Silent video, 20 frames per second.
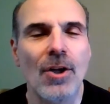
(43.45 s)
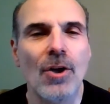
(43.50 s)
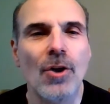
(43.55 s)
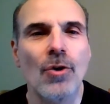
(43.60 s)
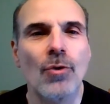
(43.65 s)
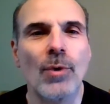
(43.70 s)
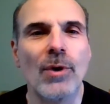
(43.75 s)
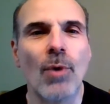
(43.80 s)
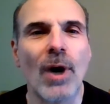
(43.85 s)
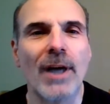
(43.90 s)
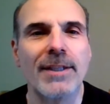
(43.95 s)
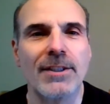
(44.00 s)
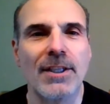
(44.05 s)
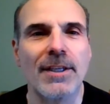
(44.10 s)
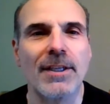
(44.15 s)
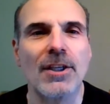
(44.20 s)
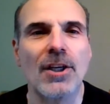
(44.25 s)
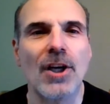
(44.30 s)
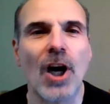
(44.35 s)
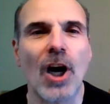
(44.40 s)
We want to
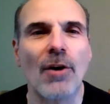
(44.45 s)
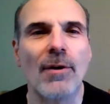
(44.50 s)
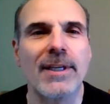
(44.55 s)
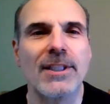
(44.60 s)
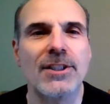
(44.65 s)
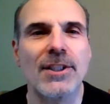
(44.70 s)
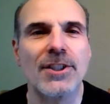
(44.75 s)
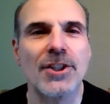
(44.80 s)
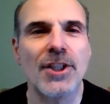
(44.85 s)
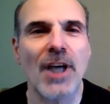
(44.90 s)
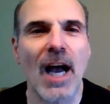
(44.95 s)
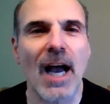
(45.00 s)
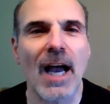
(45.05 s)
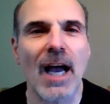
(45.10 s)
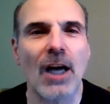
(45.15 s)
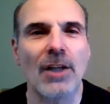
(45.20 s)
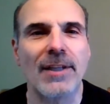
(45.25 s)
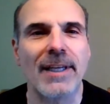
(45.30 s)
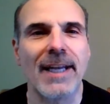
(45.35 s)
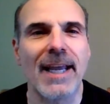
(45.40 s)
encourage the child
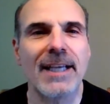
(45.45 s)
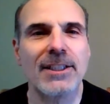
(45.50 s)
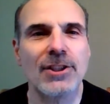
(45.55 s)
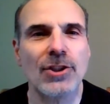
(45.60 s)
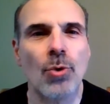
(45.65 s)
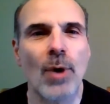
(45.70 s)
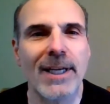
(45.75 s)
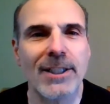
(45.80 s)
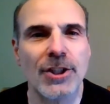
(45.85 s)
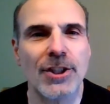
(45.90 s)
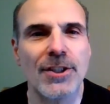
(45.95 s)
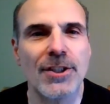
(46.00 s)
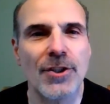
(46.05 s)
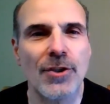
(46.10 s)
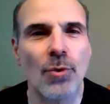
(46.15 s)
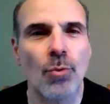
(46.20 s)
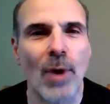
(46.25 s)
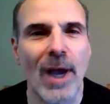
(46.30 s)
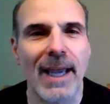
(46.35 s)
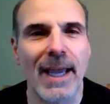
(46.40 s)
and ask questions in a
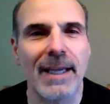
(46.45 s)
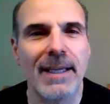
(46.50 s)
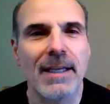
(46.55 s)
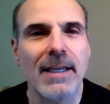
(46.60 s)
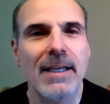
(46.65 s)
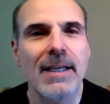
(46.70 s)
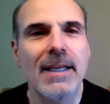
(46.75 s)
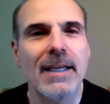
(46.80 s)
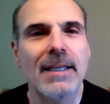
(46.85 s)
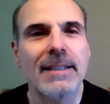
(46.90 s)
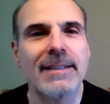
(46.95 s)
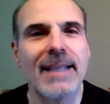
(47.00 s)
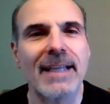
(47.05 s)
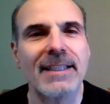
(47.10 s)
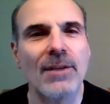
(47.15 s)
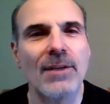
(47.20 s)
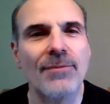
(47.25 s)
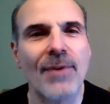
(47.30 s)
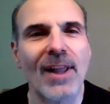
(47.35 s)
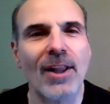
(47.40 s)
way that
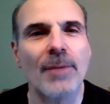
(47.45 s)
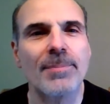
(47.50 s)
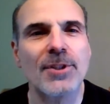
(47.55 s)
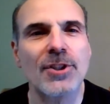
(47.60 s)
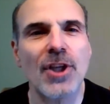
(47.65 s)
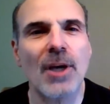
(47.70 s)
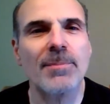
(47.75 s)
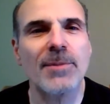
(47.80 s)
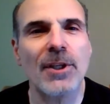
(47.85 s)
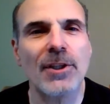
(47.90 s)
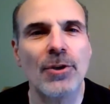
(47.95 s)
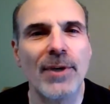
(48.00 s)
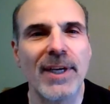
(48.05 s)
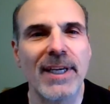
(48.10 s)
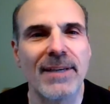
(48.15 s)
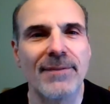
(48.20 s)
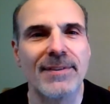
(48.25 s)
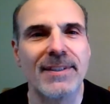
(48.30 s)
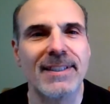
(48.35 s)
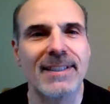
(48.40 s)
develops some degree
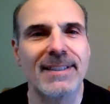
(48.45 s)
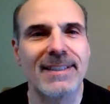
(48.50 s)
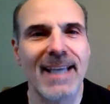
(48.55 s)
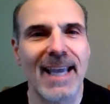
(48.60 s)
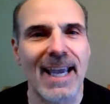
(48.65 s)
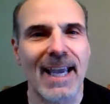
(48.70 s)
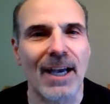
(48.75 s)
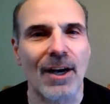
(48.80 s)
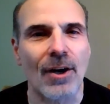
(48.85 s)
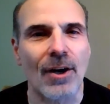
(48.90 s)
of detail.